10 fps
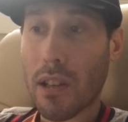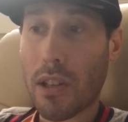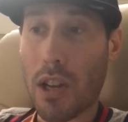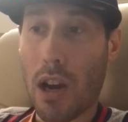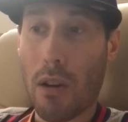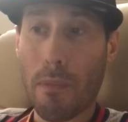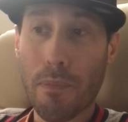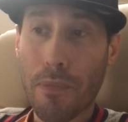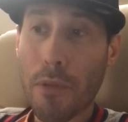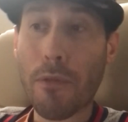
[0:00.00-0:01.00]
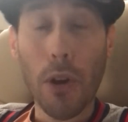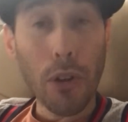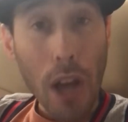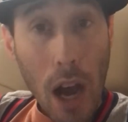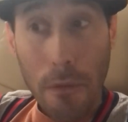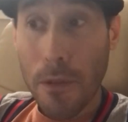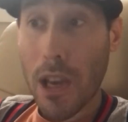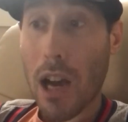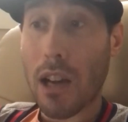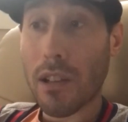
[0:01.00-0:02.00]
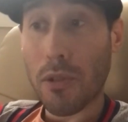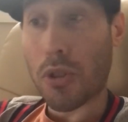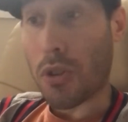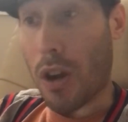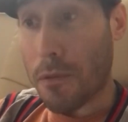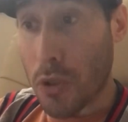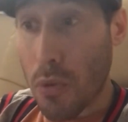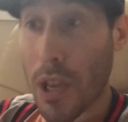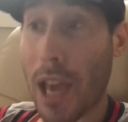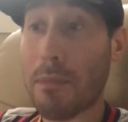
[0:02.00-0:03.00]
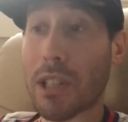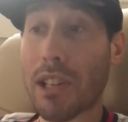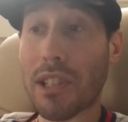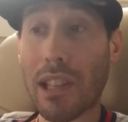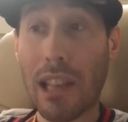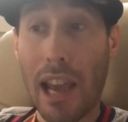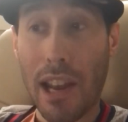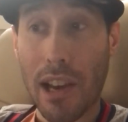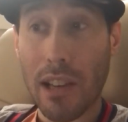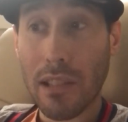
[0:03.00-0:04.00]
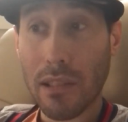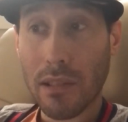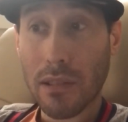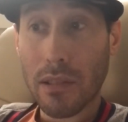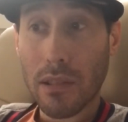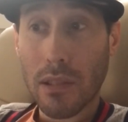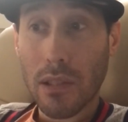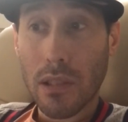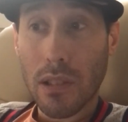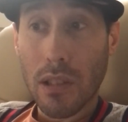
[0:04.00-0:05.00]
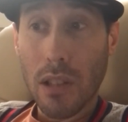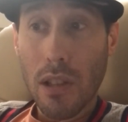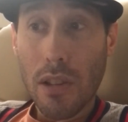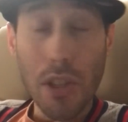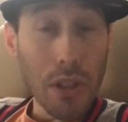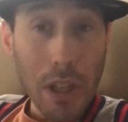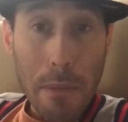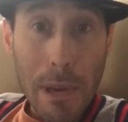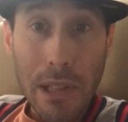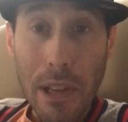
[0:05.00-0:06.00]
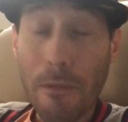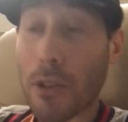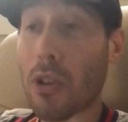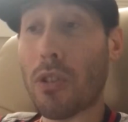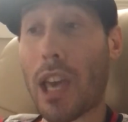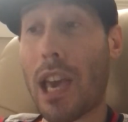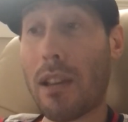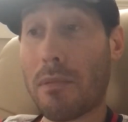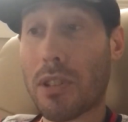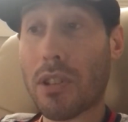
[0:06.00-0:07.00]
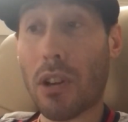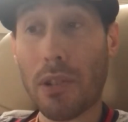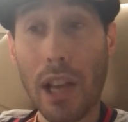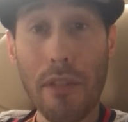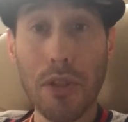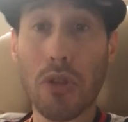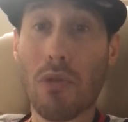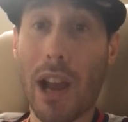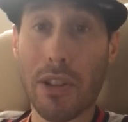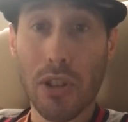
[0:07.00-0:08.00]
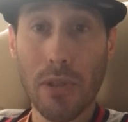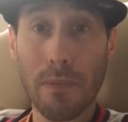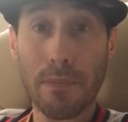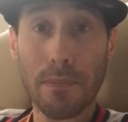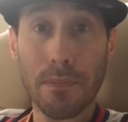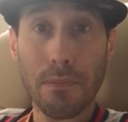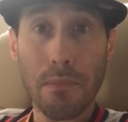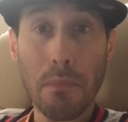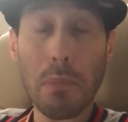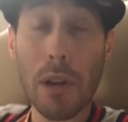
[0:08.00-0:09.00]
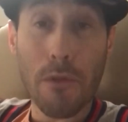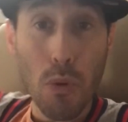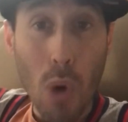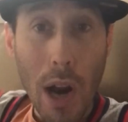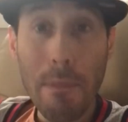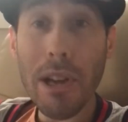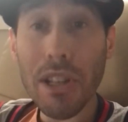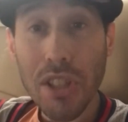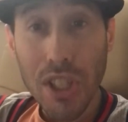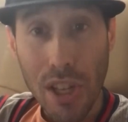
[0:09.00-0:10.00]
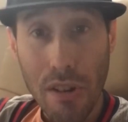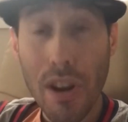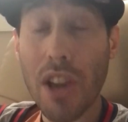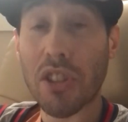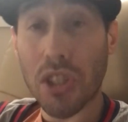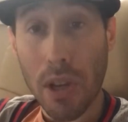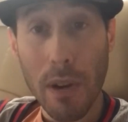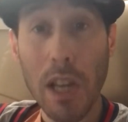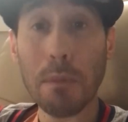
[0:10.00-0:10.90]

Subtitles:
You know, Philadelphia. You still have two games against Atlanta. These are going to be difficult games going down the stretch. But if you want to be considered a serious